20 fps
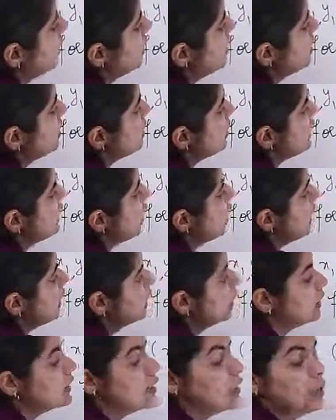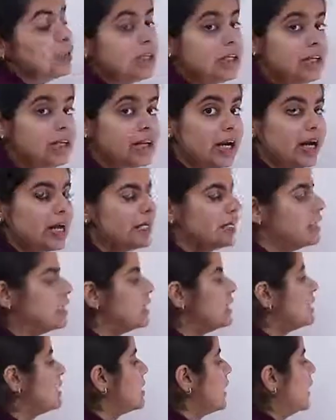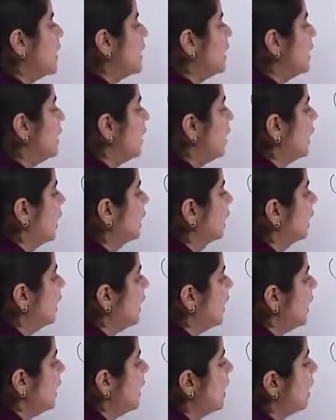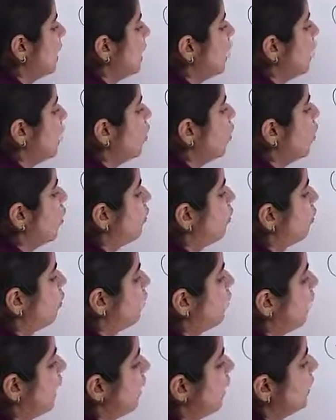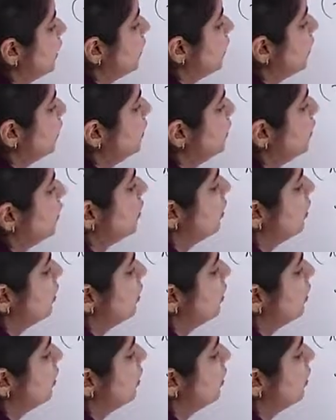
is the triangle's area, the area of triangle,